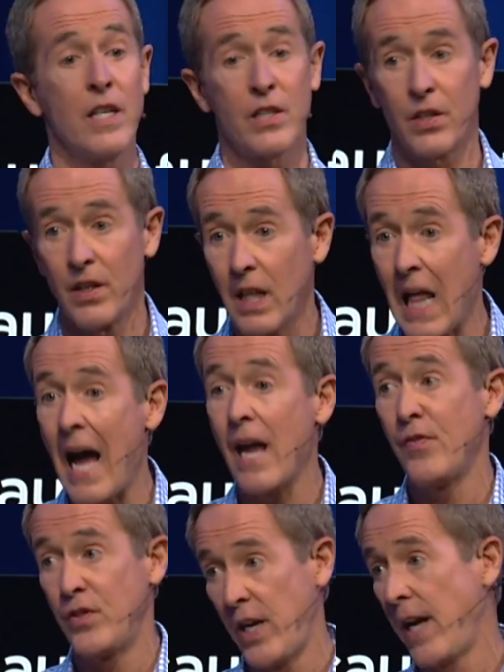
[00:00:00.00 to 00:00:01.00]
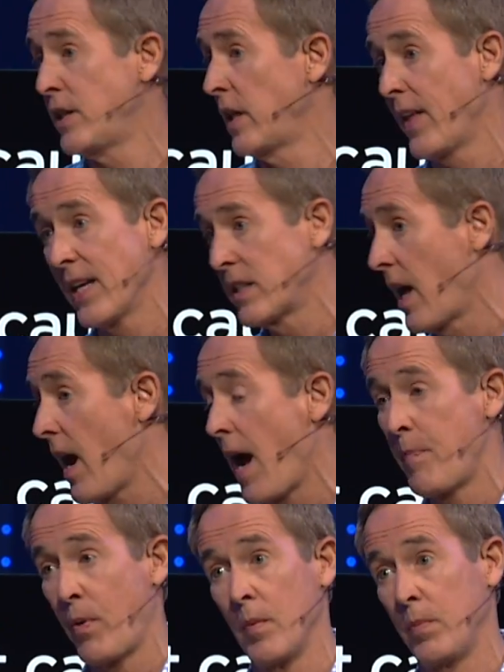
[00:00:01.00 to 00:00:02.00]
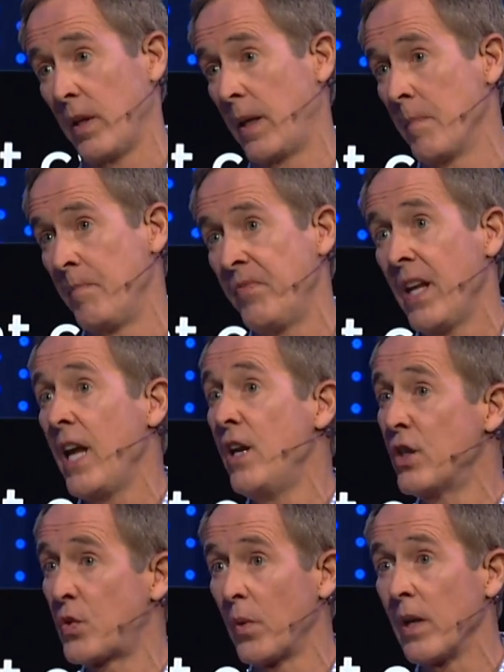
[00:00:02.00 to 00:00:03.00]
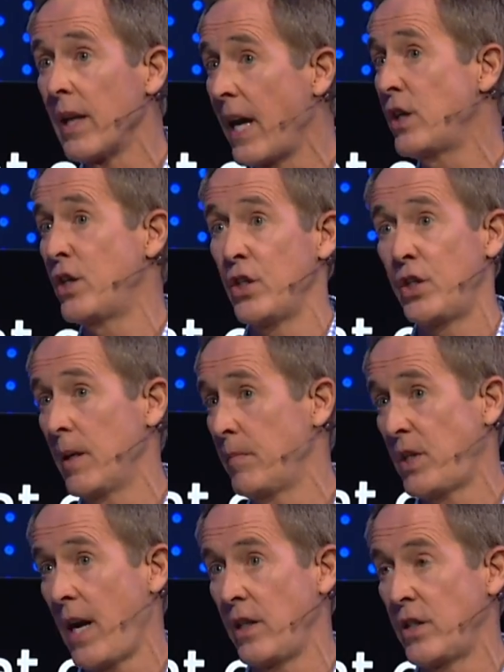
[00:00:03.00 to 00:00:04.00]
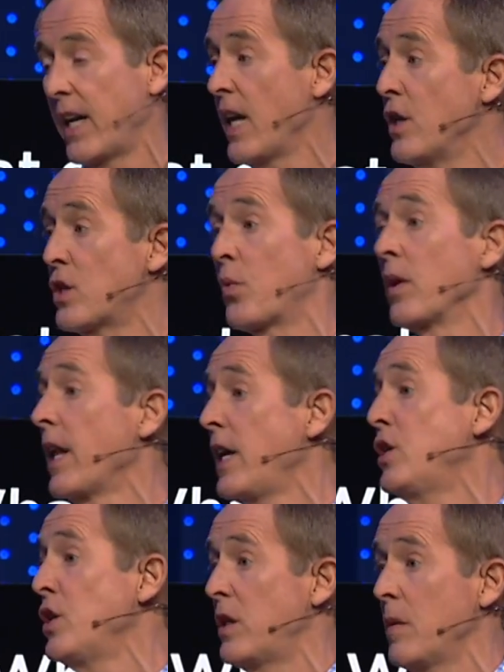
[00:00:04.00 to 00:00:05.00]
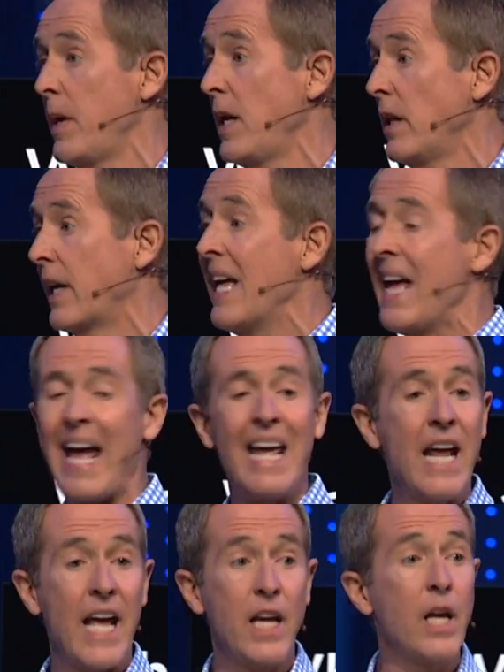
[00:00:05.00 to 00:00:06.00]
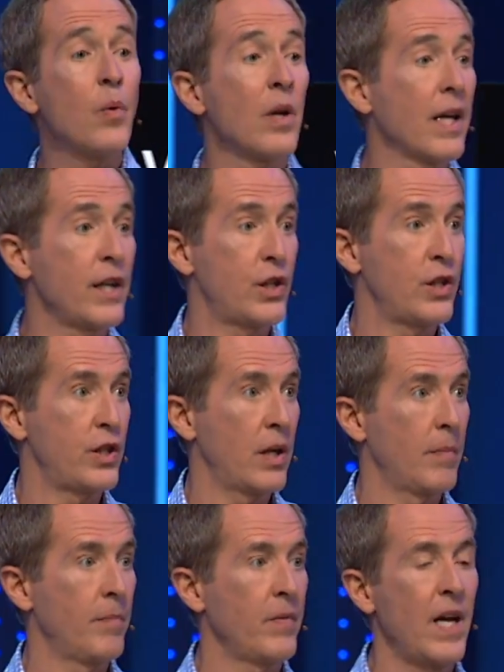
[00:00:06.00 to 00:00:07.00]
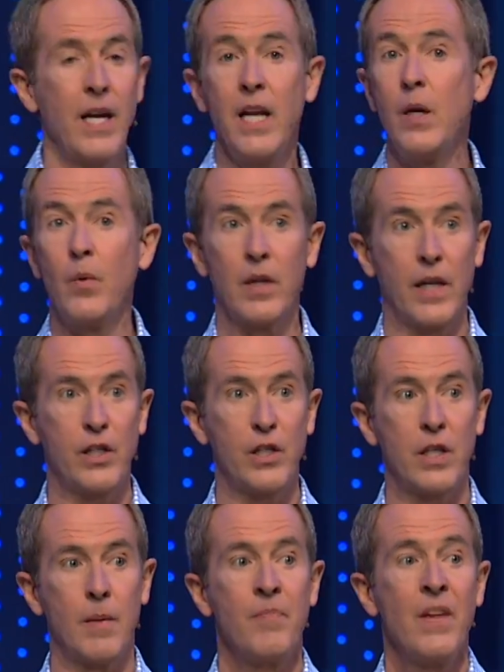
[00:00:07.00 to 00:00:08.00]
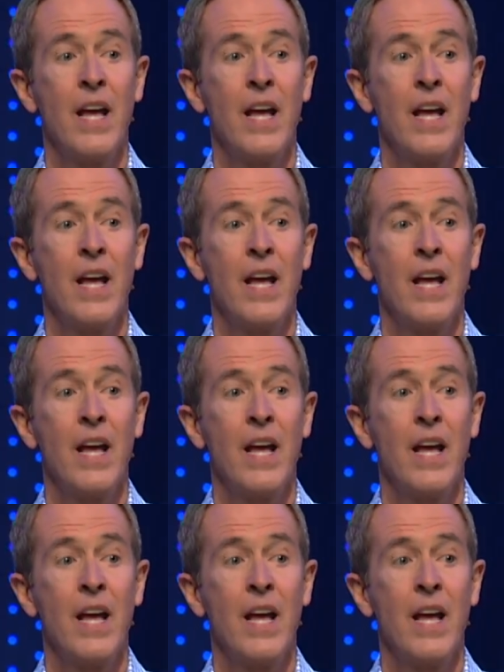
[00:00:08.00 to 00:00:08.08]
is life-changing. That's not hyperbole. It is relationship-changing. It is relationship healing. In any relationship,